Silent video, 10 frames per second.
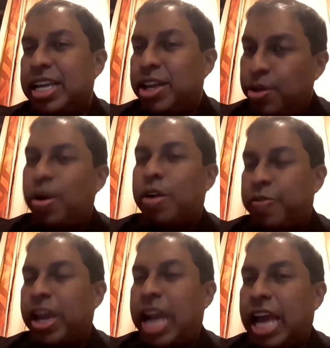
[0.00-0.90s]
you have to
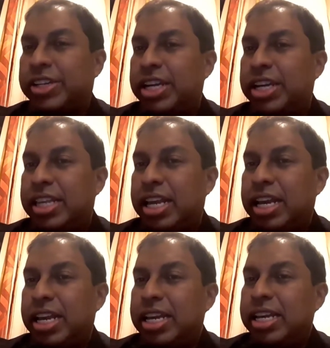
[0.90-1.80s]
file action in
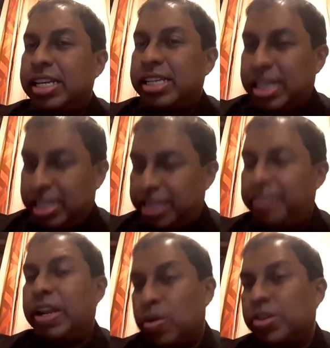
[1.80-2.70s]
the
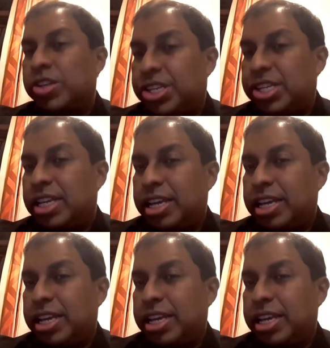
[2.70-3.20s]
civil courts.